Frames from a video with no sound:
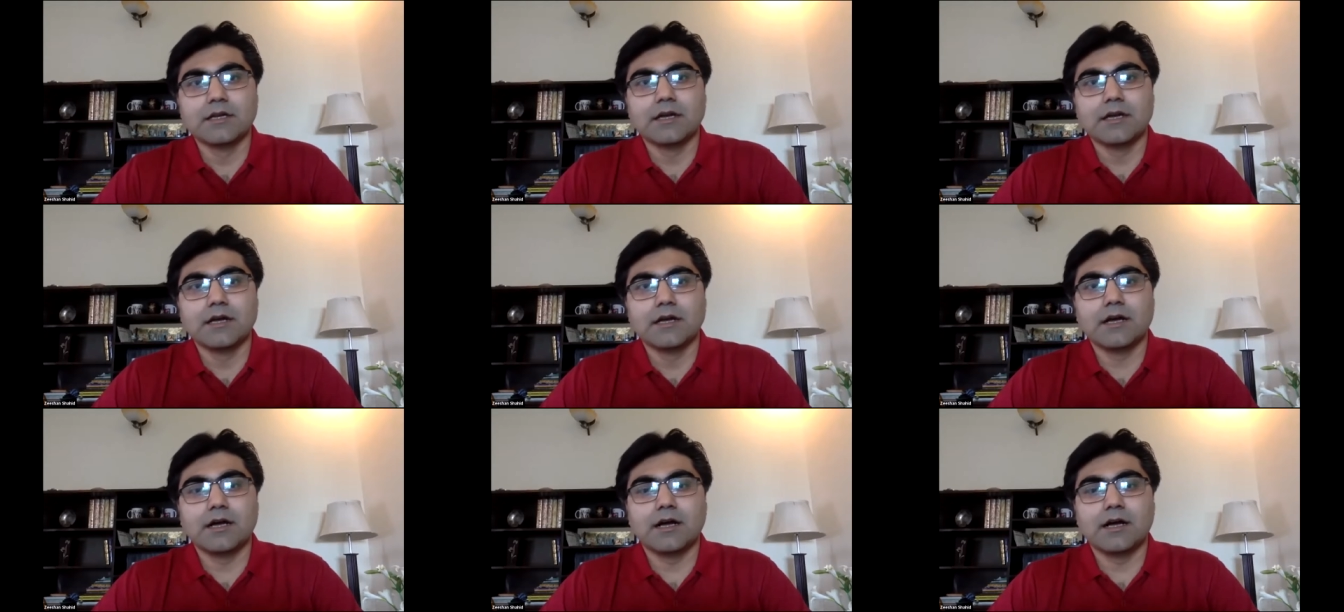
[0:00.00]

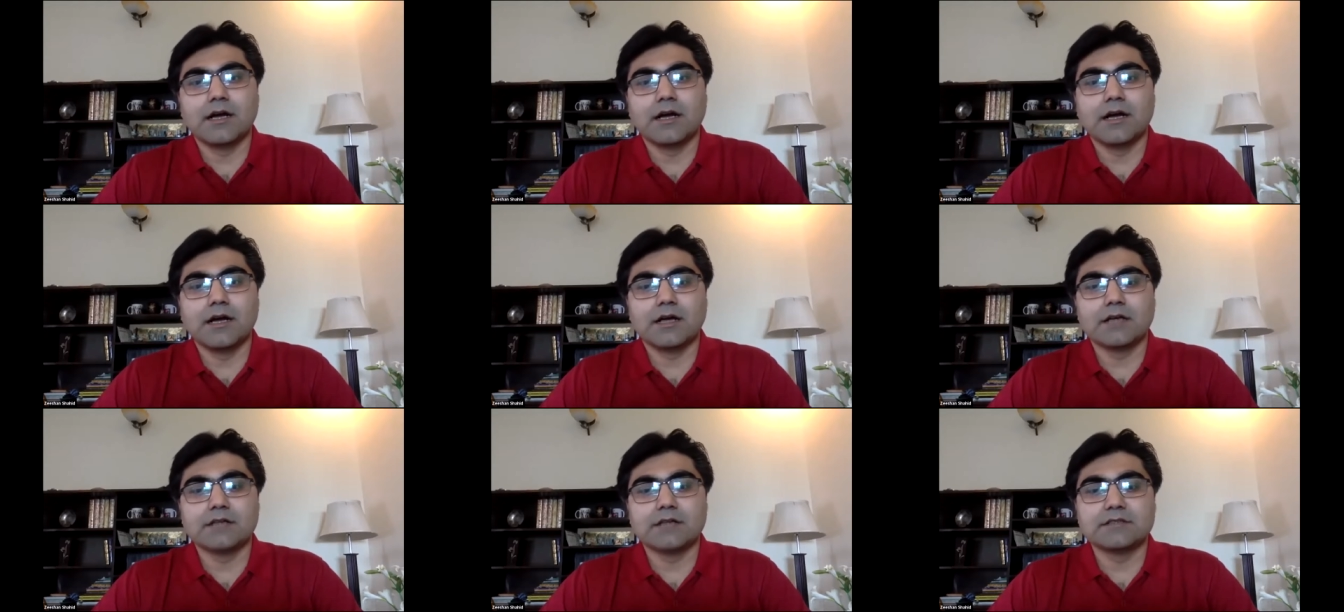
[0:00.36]

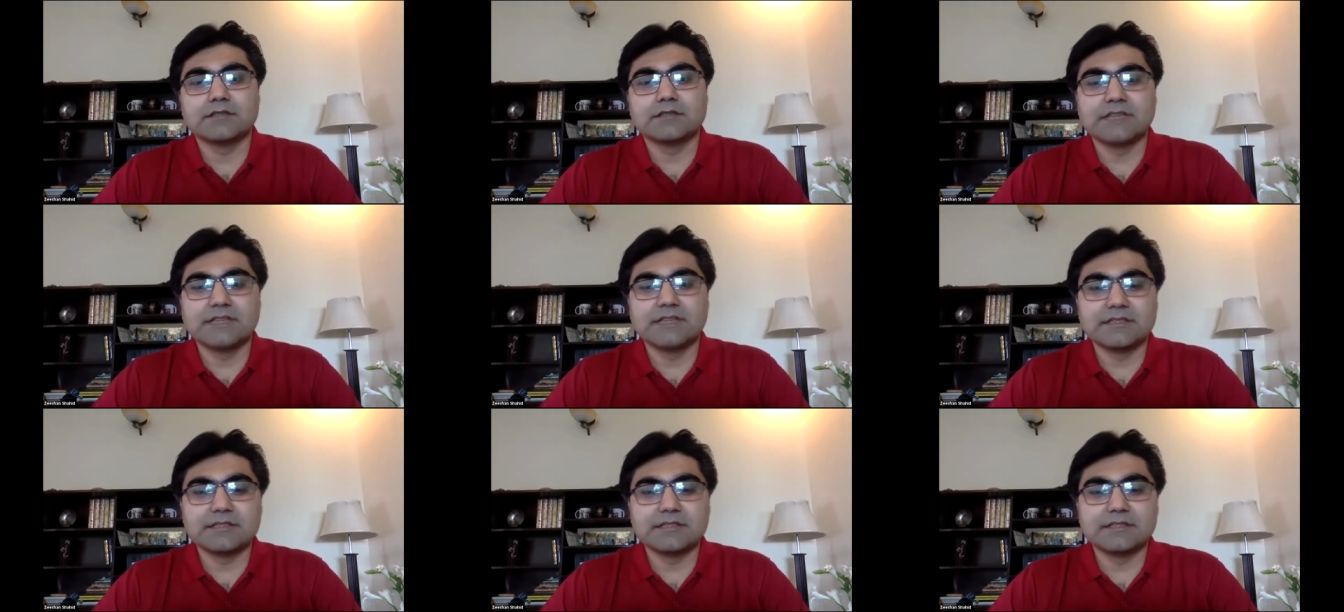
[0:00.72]
Uh,
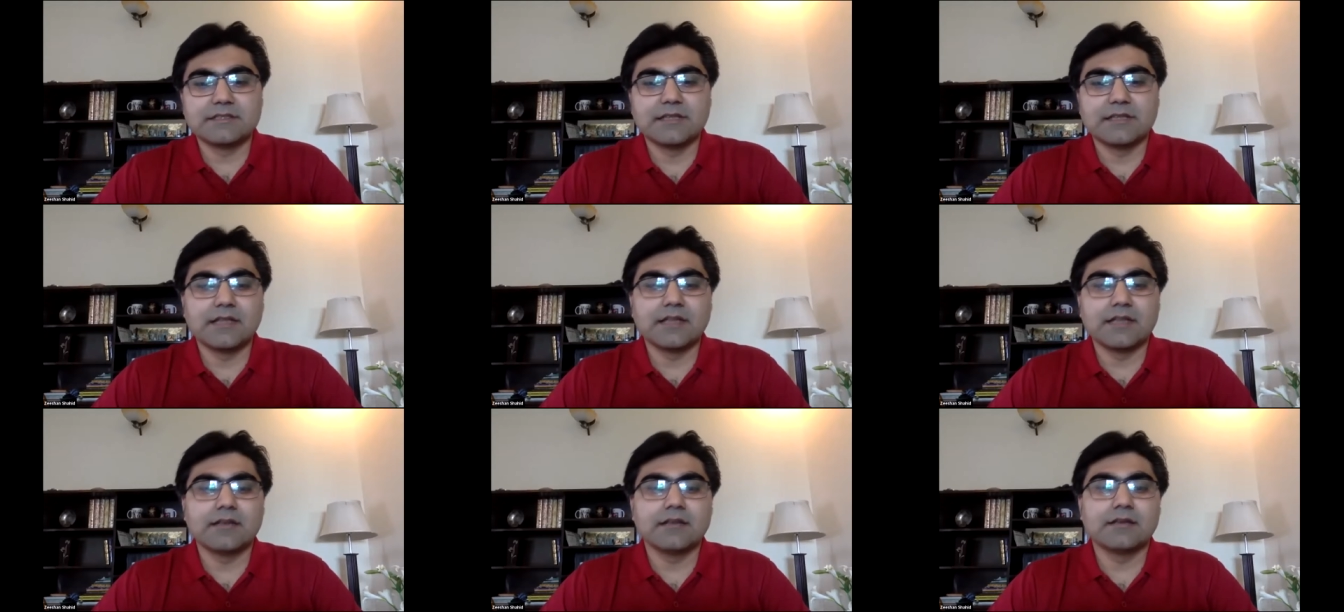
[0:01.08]
since
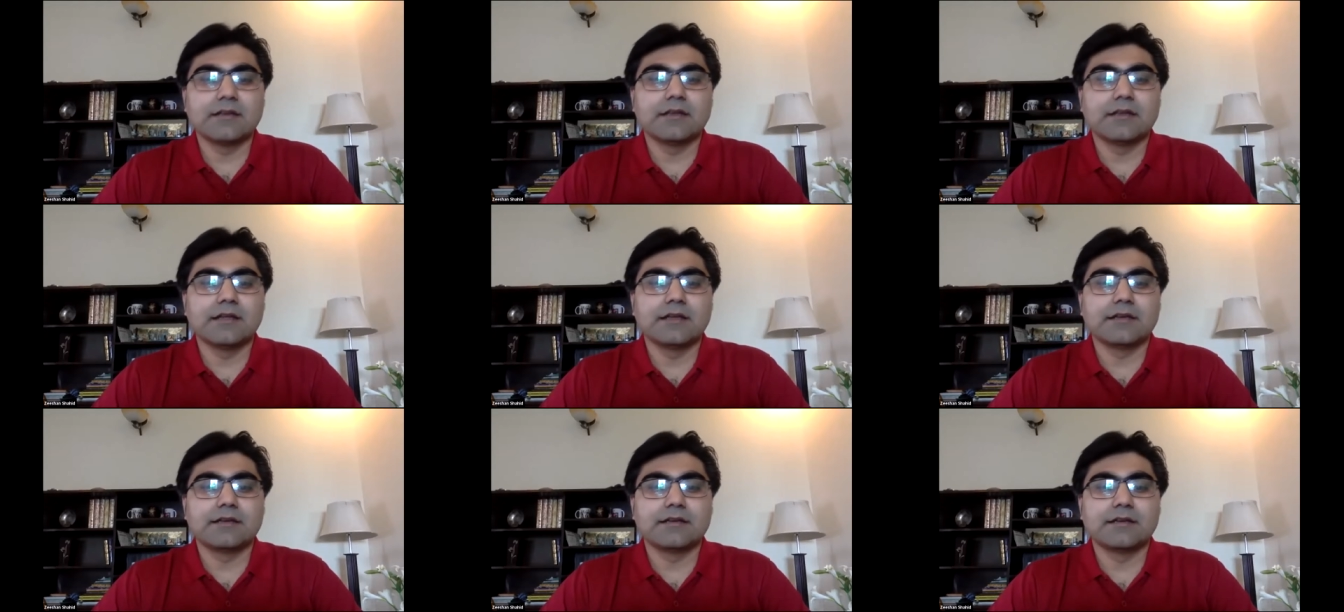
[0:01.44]

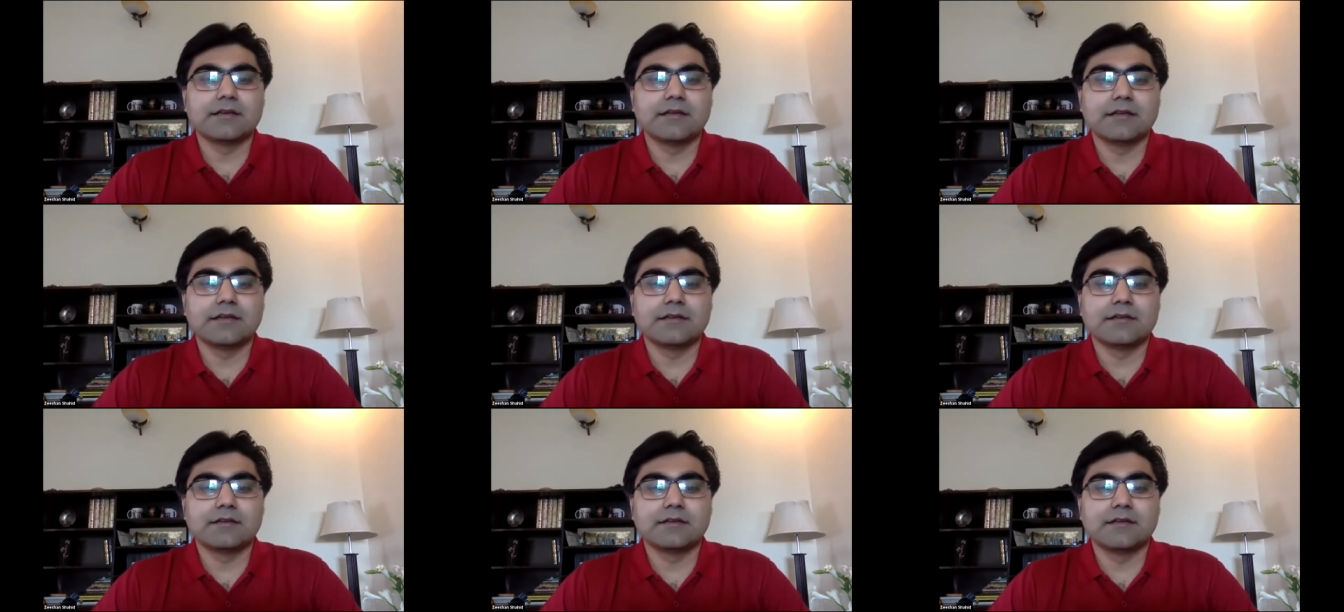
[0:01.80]
then, it,
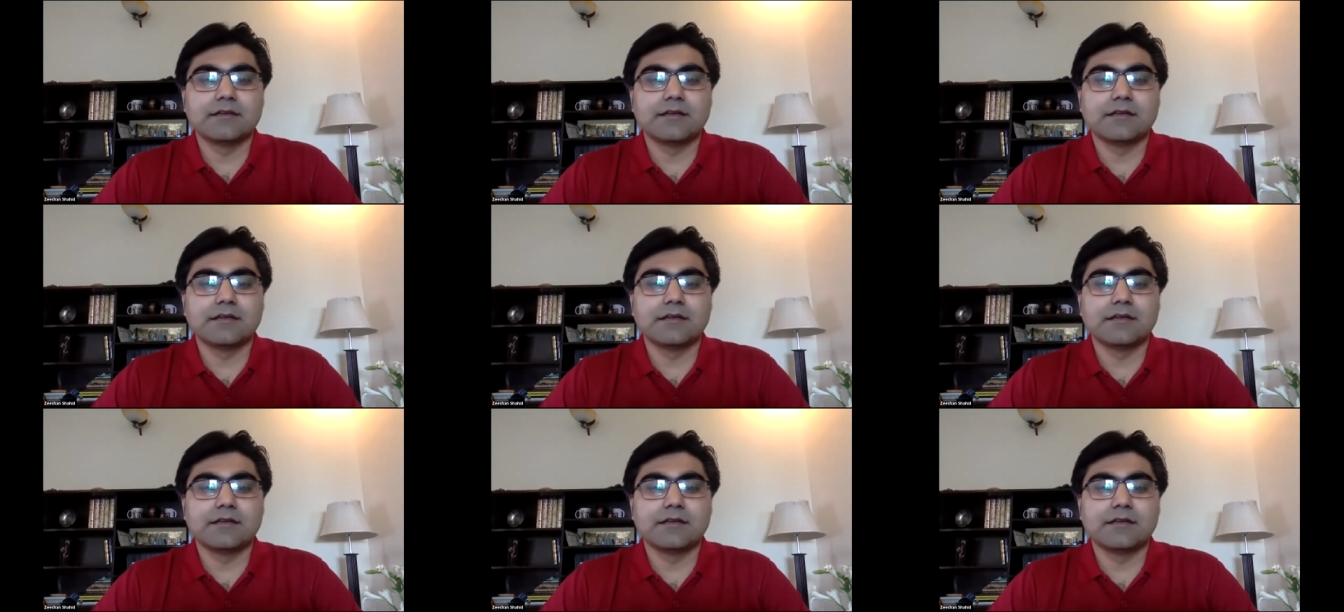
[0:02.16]
it,